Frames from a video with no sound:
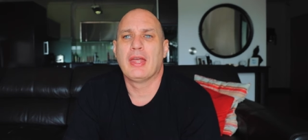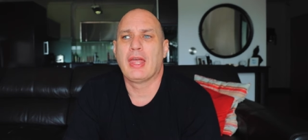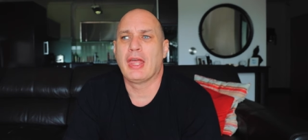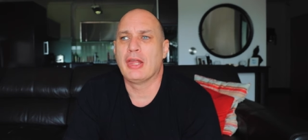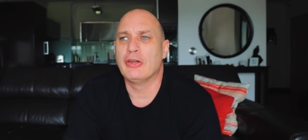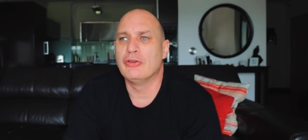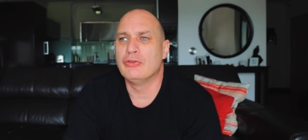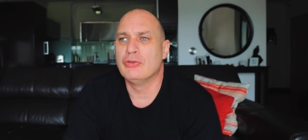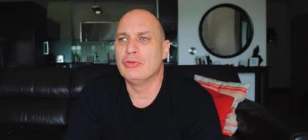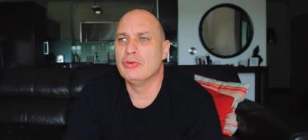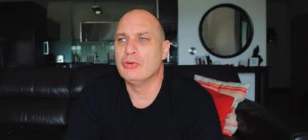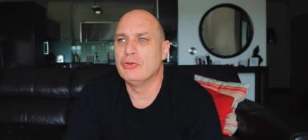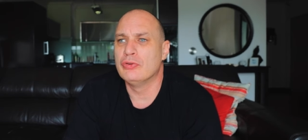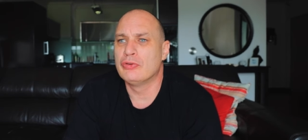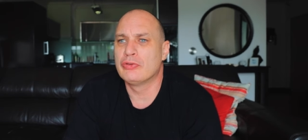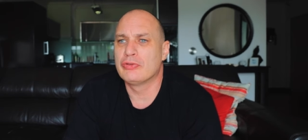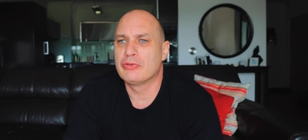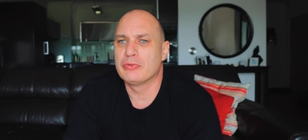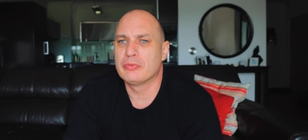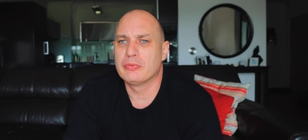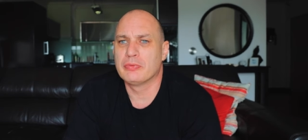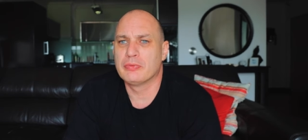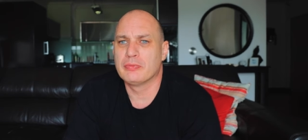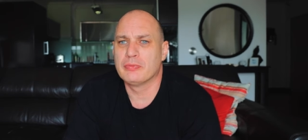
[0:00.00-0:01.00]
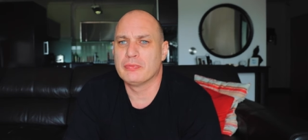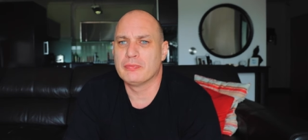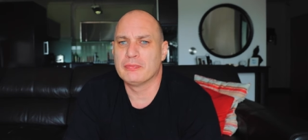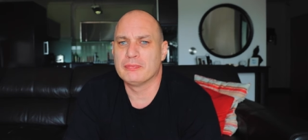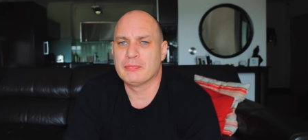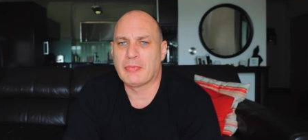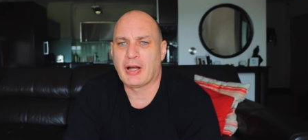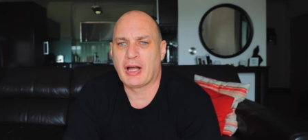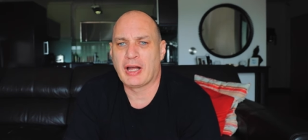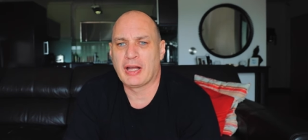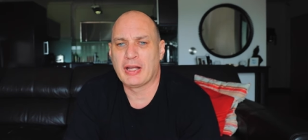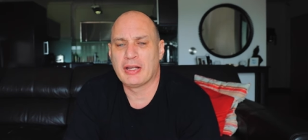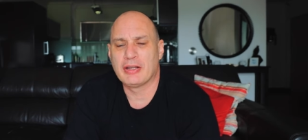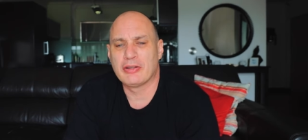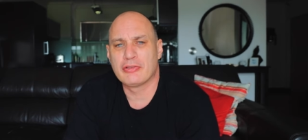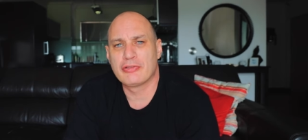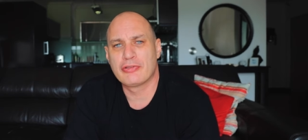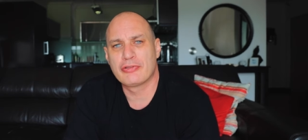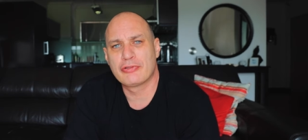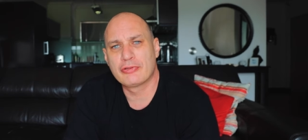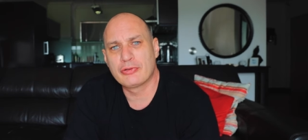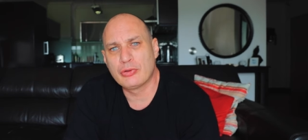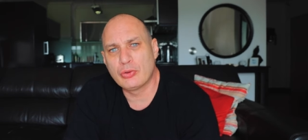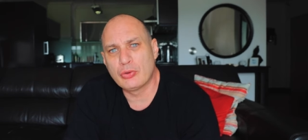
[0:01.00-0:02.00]
and use my
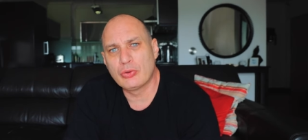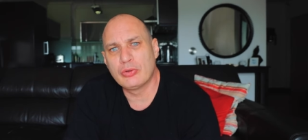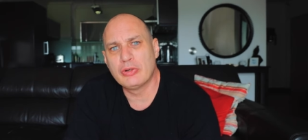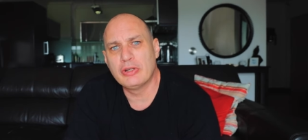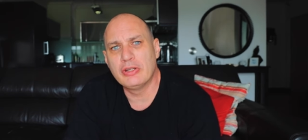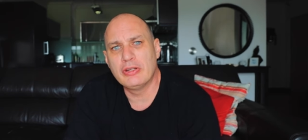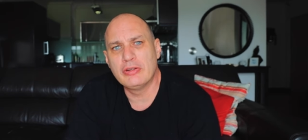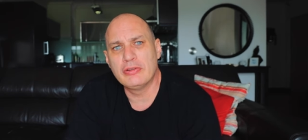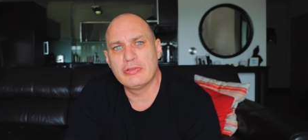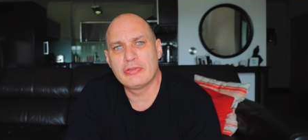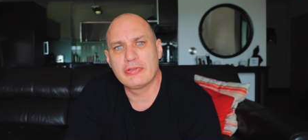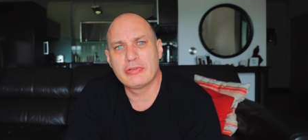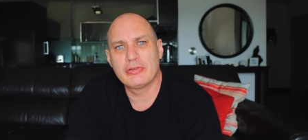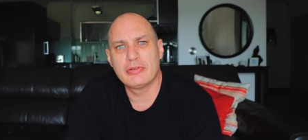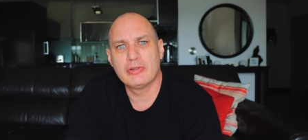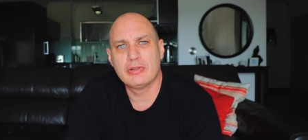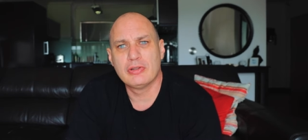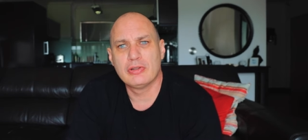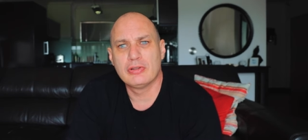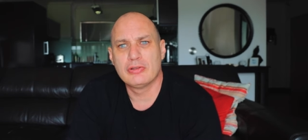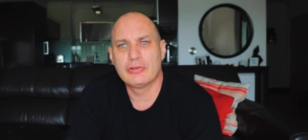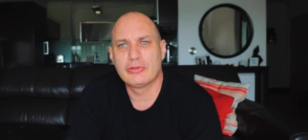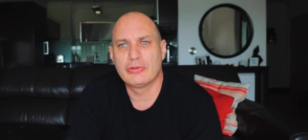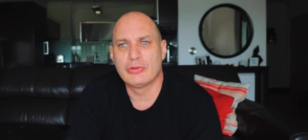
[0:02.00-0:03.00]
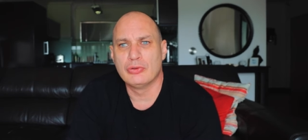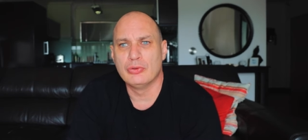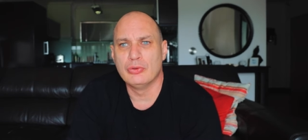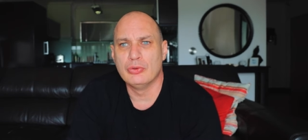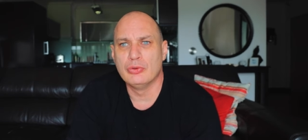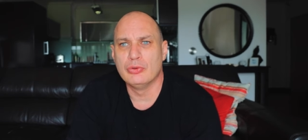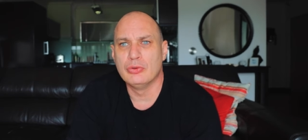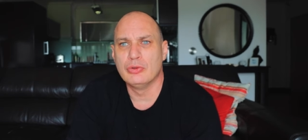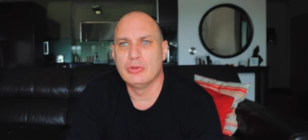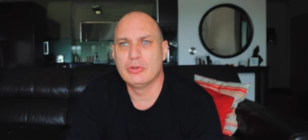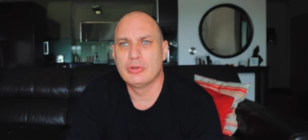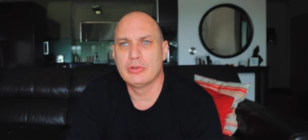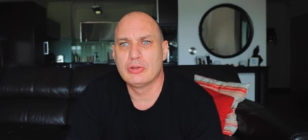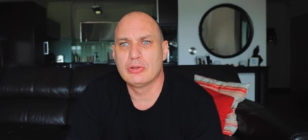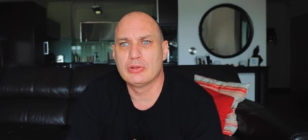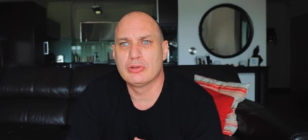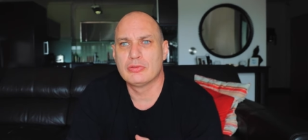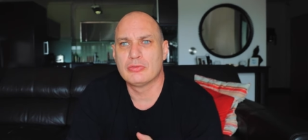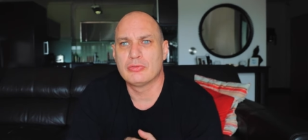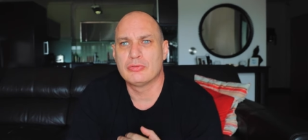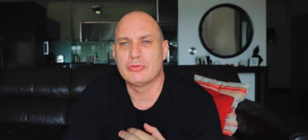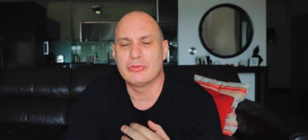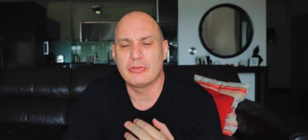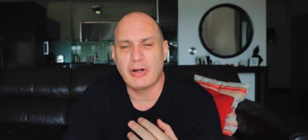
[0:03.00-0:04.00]
stories to
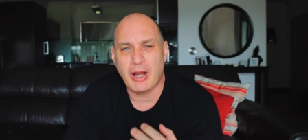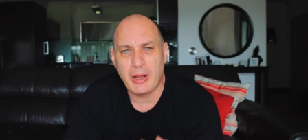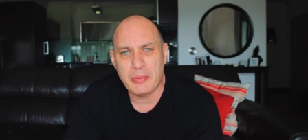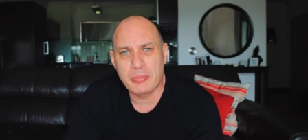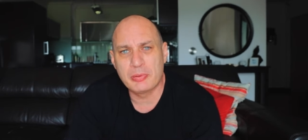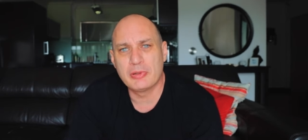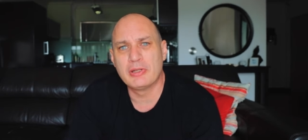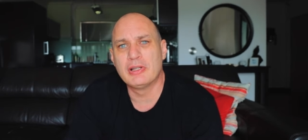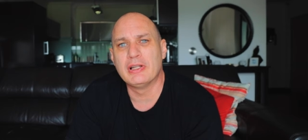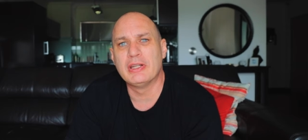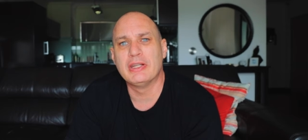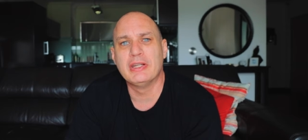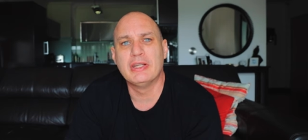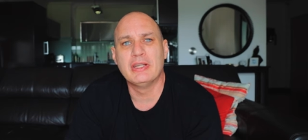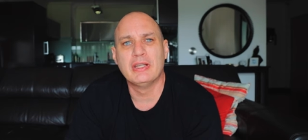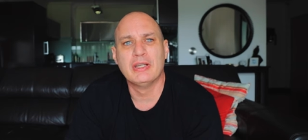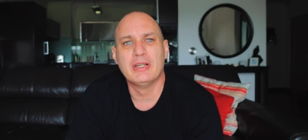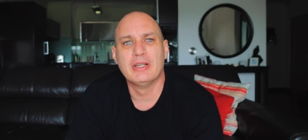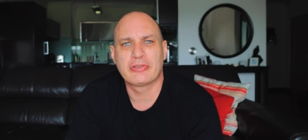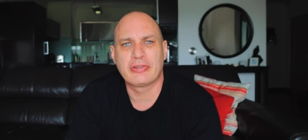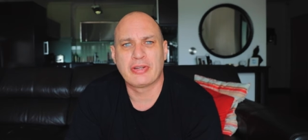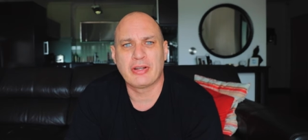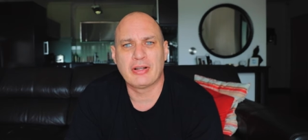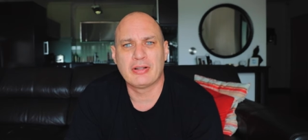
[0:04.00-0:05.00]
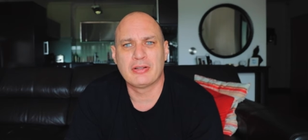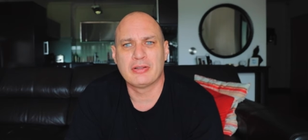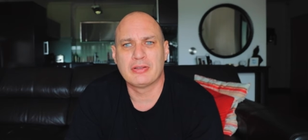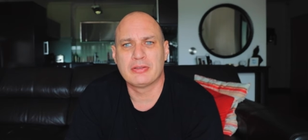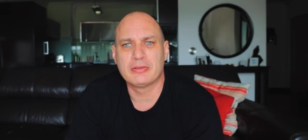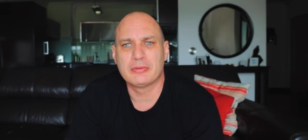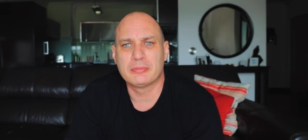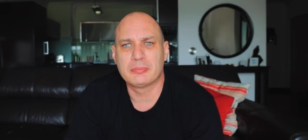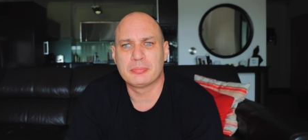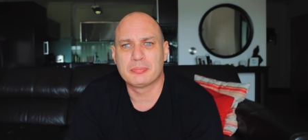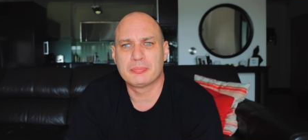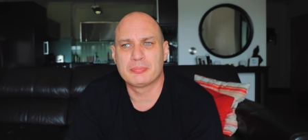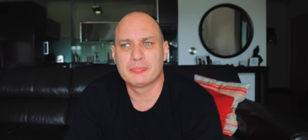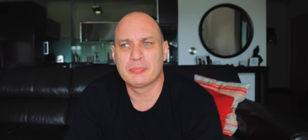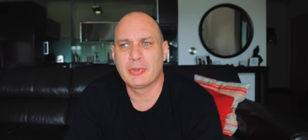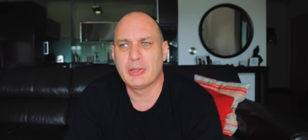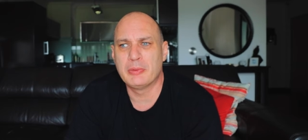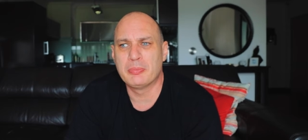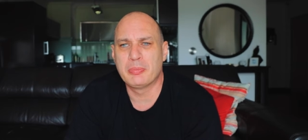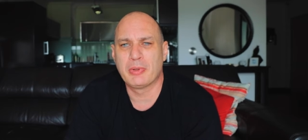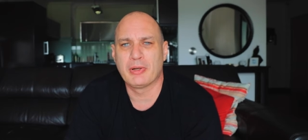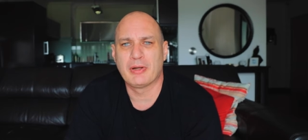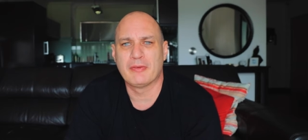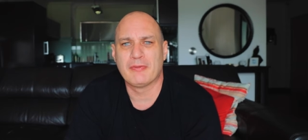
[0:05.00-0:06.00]
rapidly tell
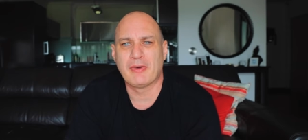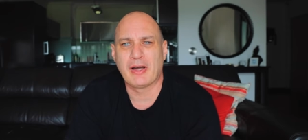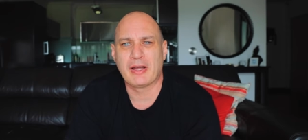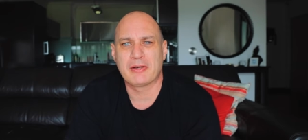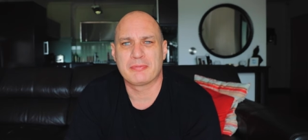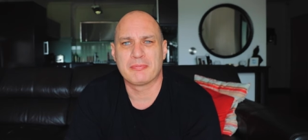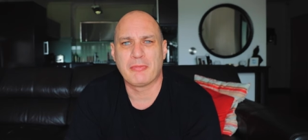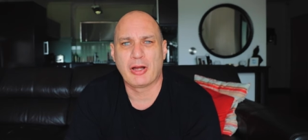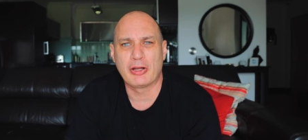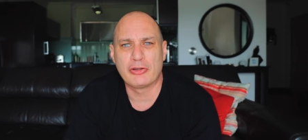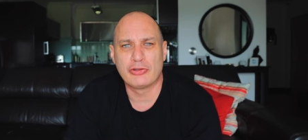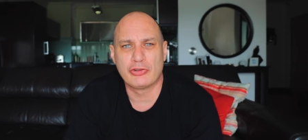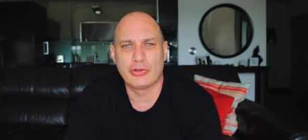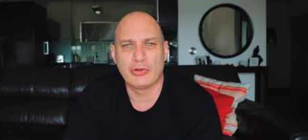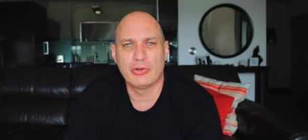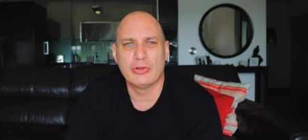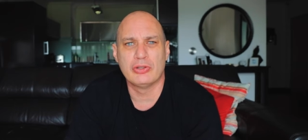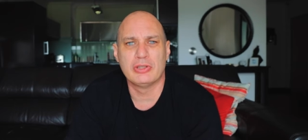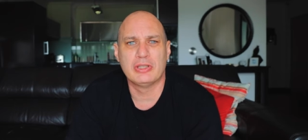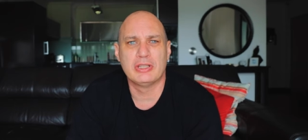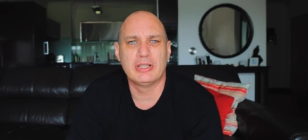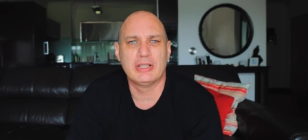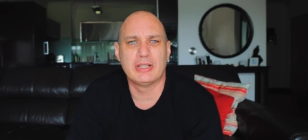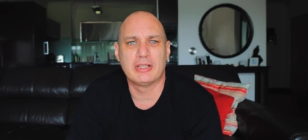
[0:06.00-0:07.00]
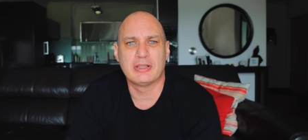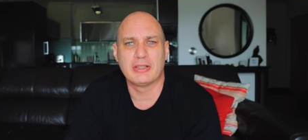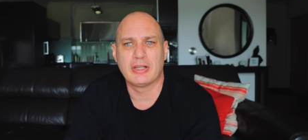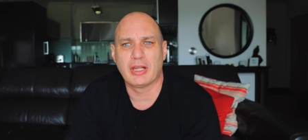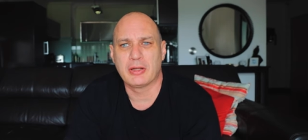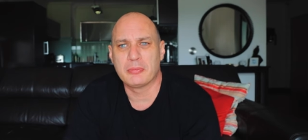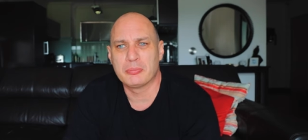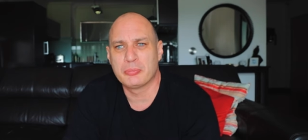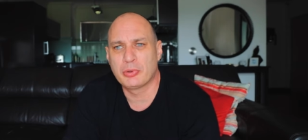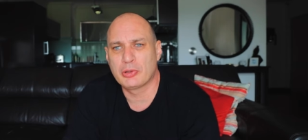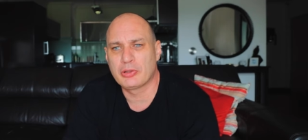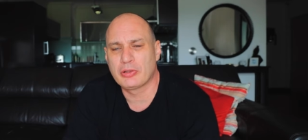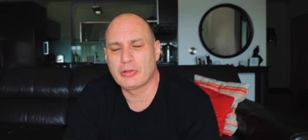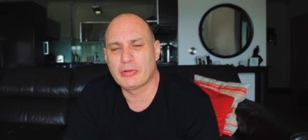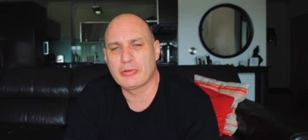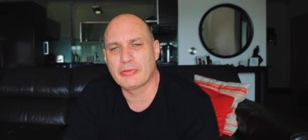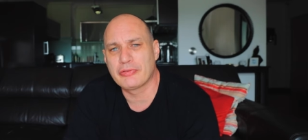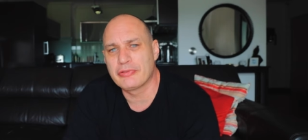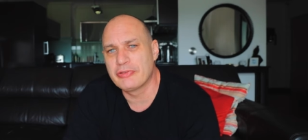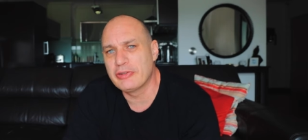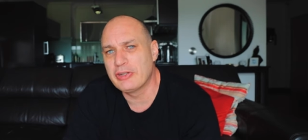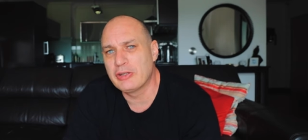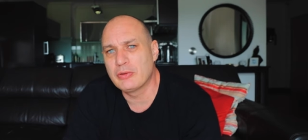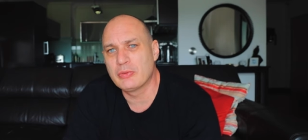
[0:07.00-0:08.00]
people about my journey and put little
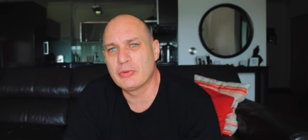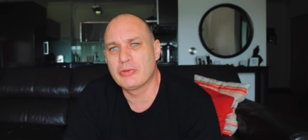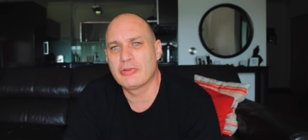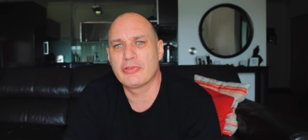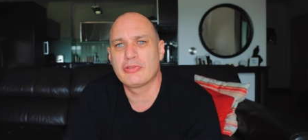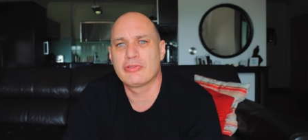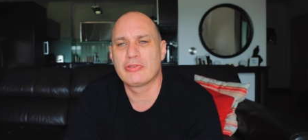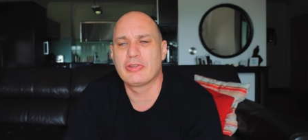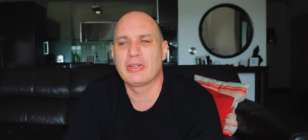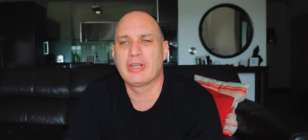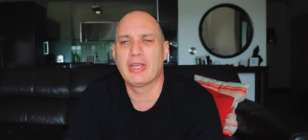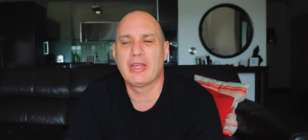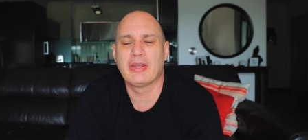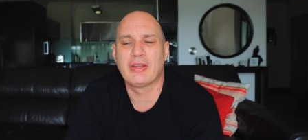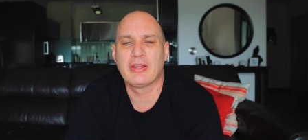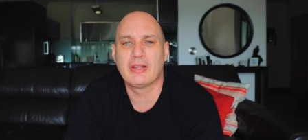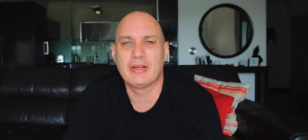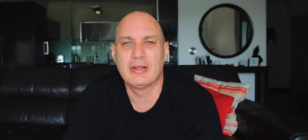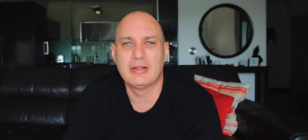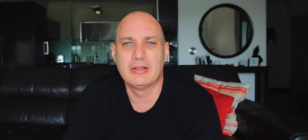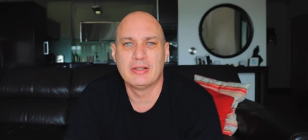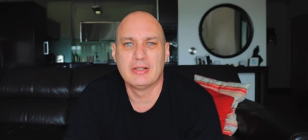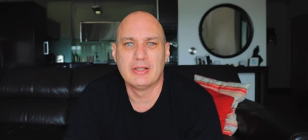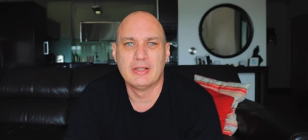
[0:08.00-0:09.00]
sequences together.